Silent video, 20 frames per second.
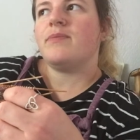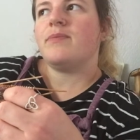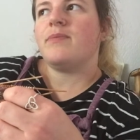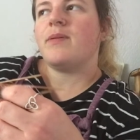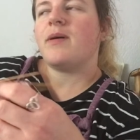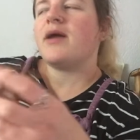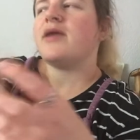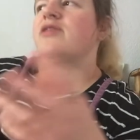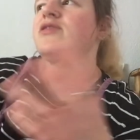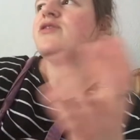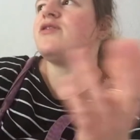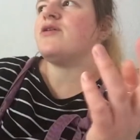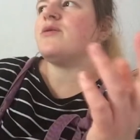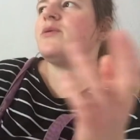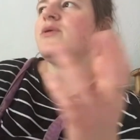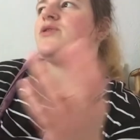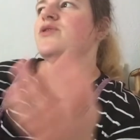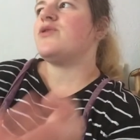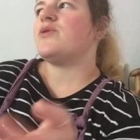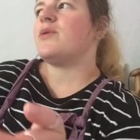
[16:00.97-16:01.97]
But I do
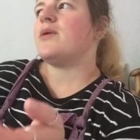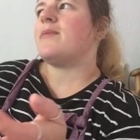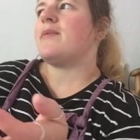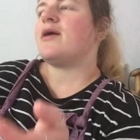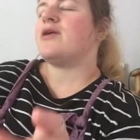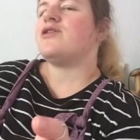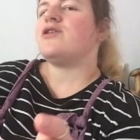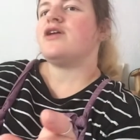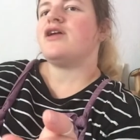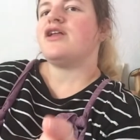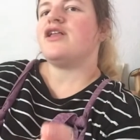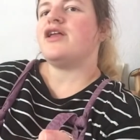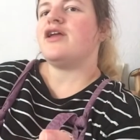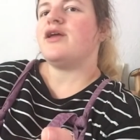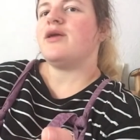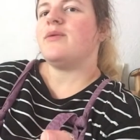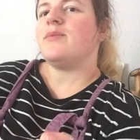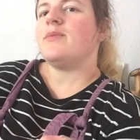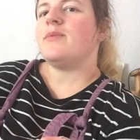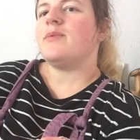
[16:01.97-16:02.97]
enjoy Magic
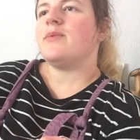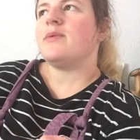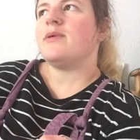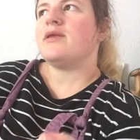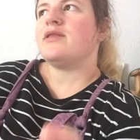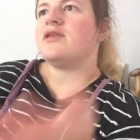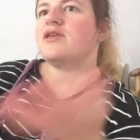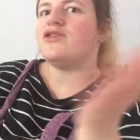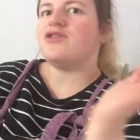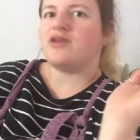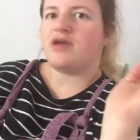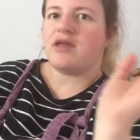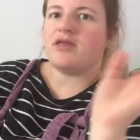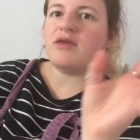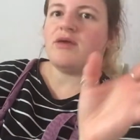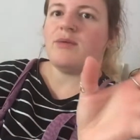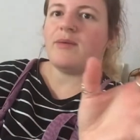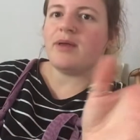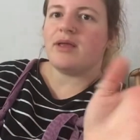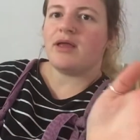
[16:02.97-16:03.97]
Loop. It's a
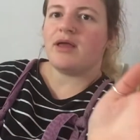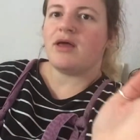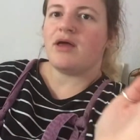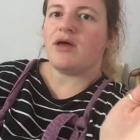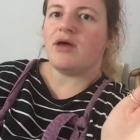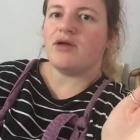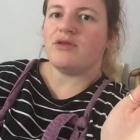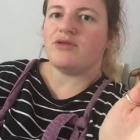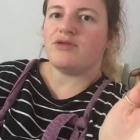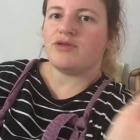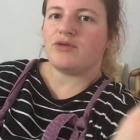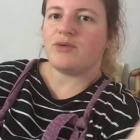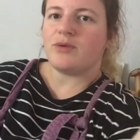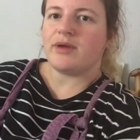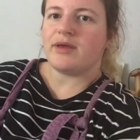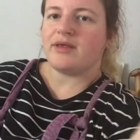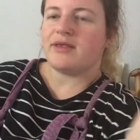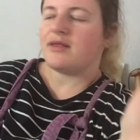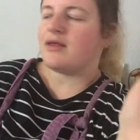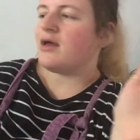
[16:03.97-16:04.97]
genuine hard
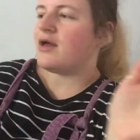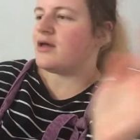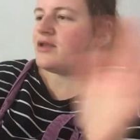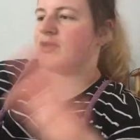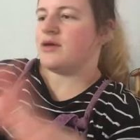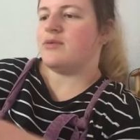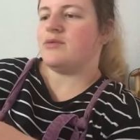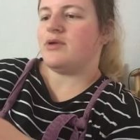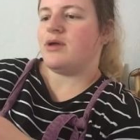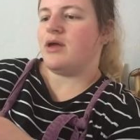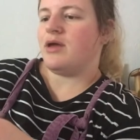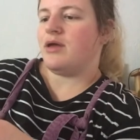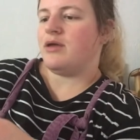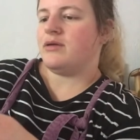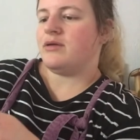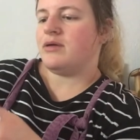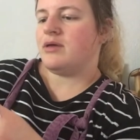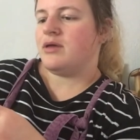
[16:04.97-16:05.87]
choice. I don't know.